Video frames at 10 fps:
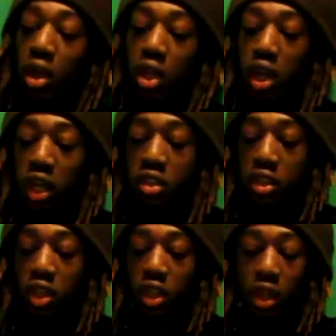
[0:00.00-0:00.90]
And
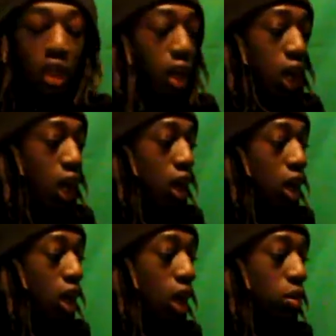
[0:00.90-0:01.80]
honestly,
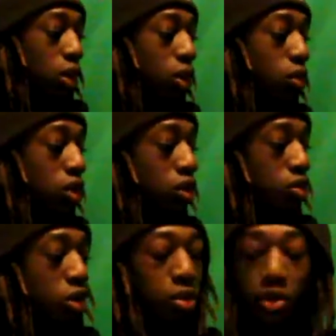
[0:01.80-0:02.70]
I'm like one of those
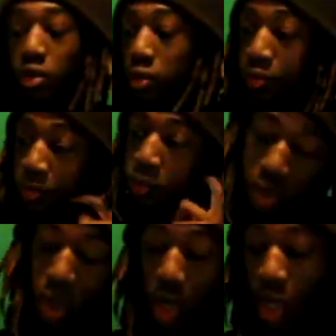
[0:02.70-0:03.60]
people,
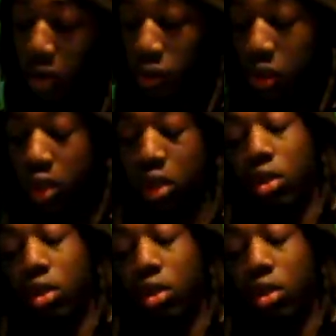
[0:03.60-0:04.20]
I don't really